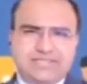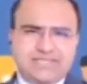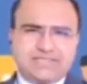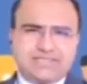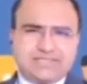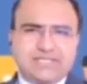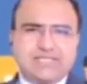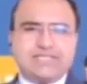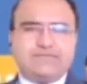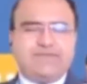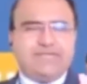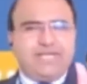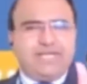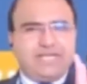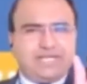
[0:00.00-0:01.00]
This is a
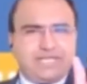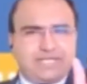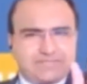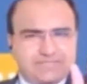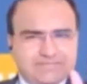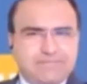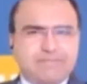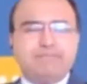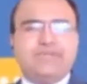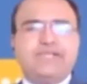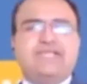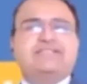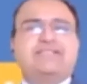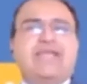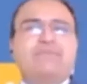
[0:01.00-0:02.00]
very simple
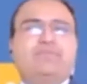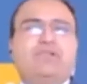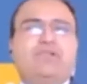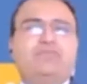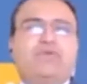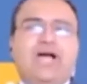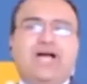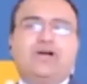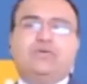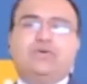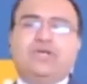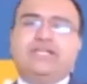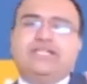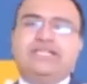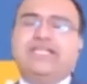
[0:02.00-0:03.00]
example of
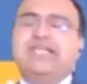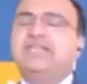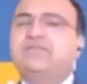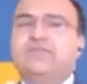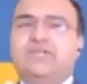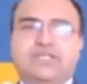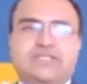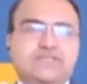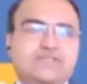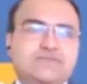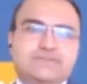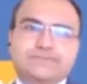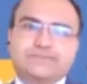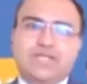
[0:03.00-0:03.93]
how a gig works.